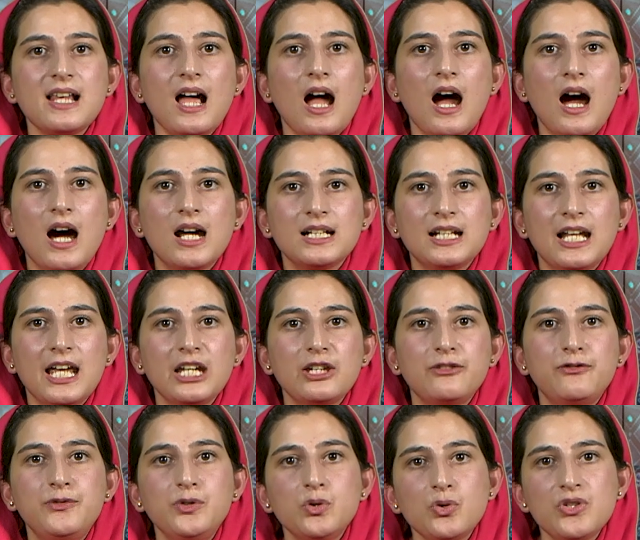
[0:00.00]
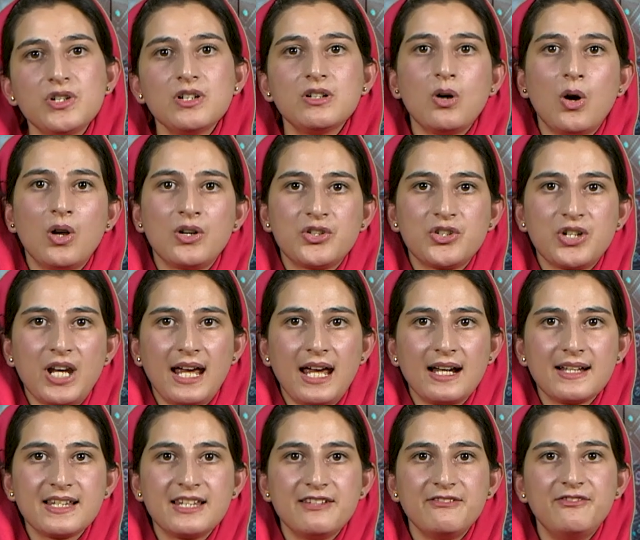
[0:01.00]
are like future
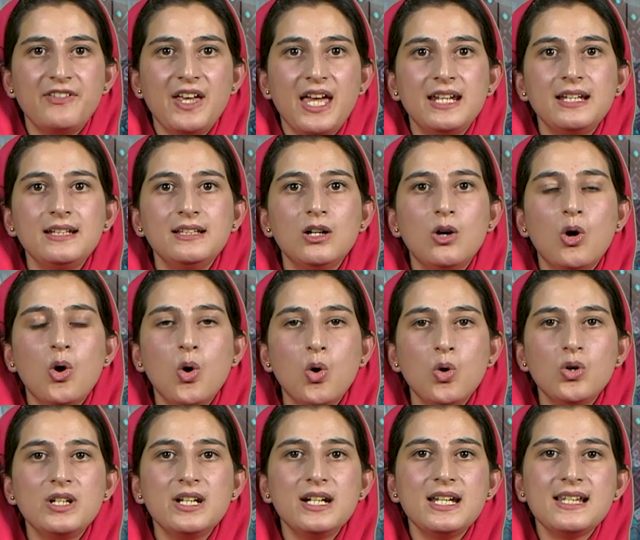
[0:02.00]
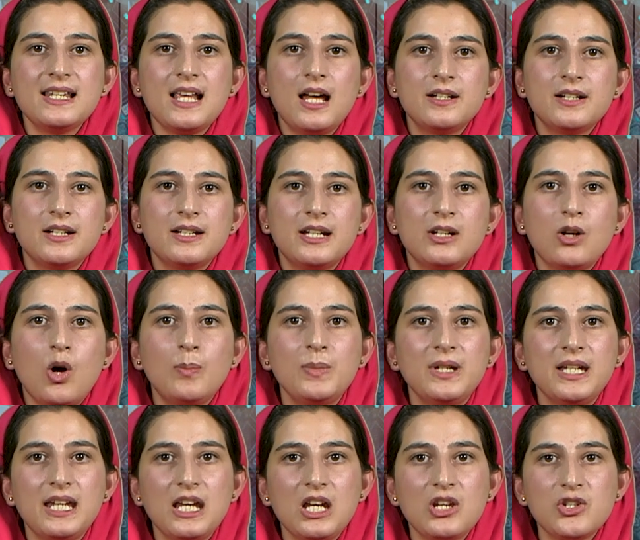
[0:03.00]
contracts wherein the holder is under an
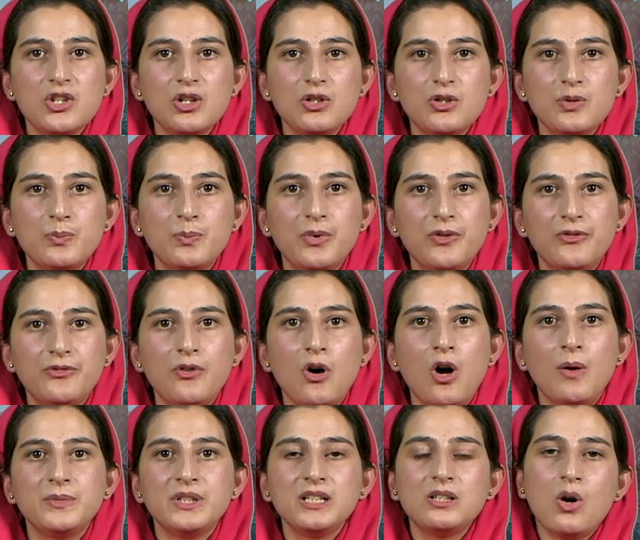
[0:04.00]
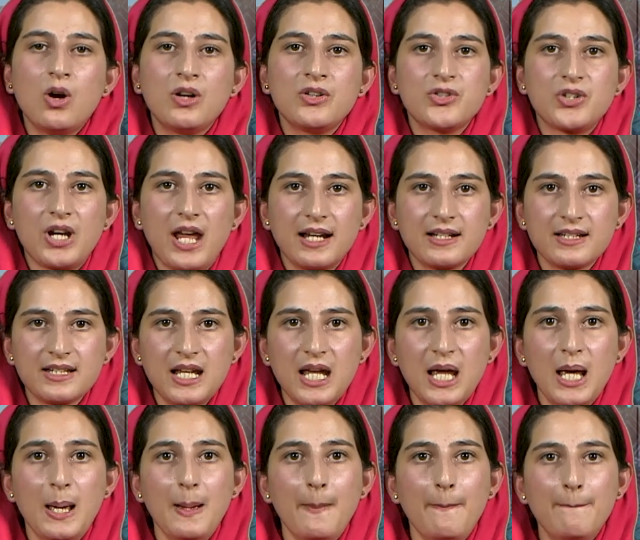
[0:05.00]
obligation to perform the contract.
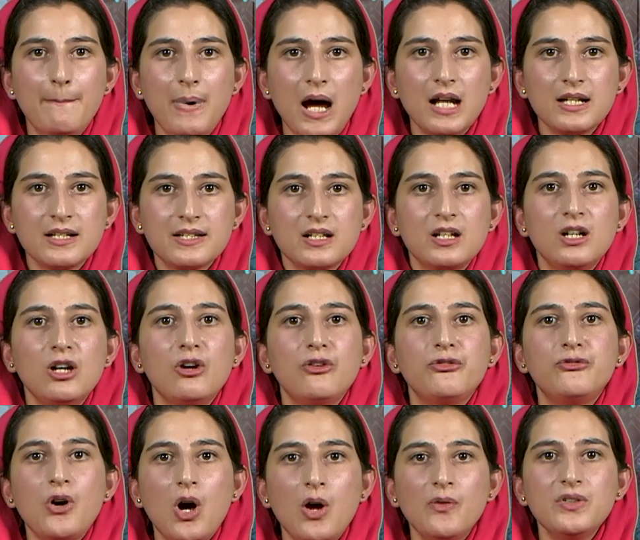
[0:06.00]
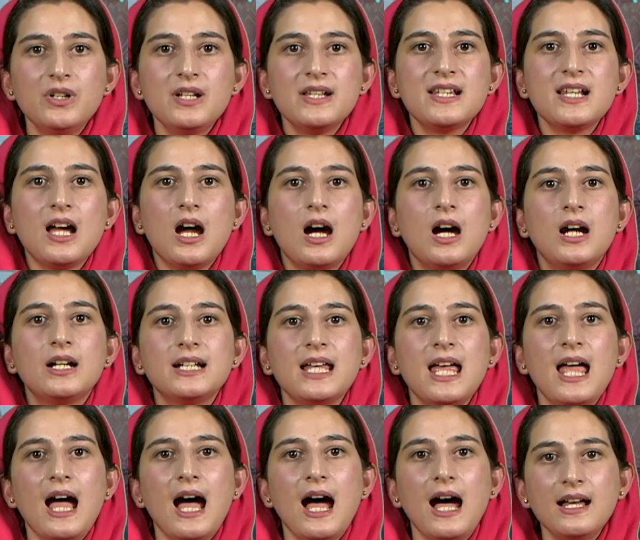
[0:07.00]
But forwards are
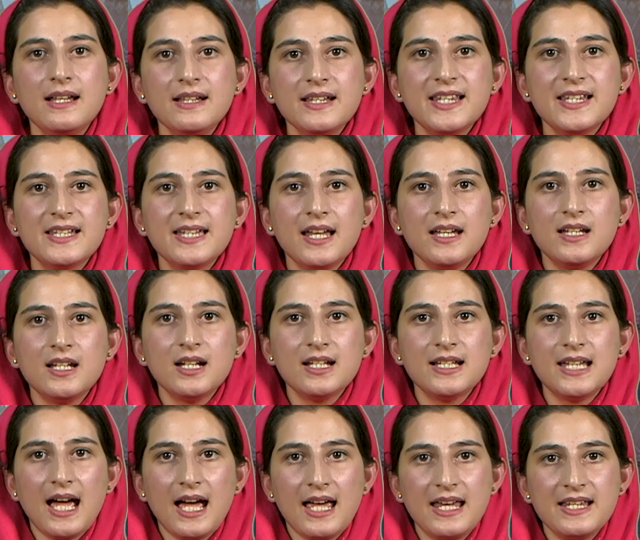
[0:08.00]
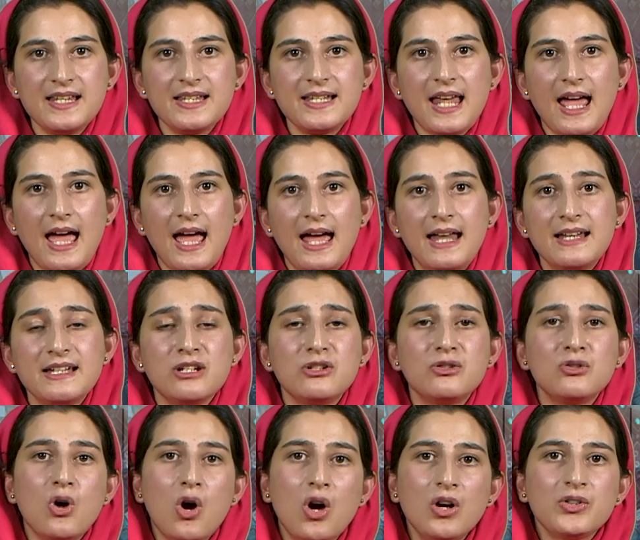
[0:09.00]
unstandardized and
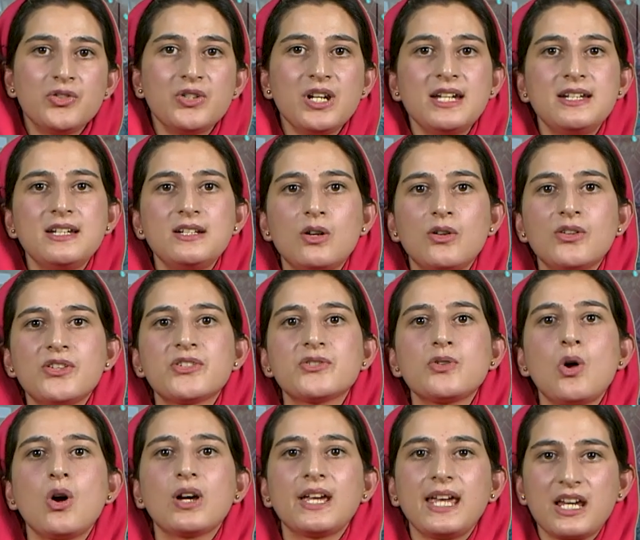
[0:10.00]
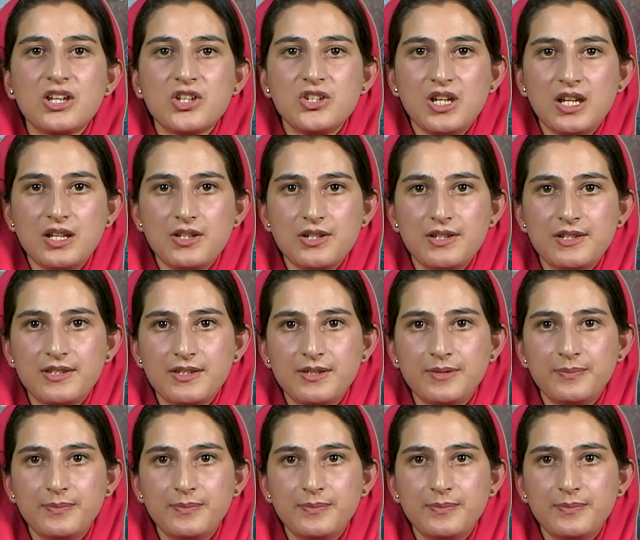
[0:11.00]
not traded on stock exchanges.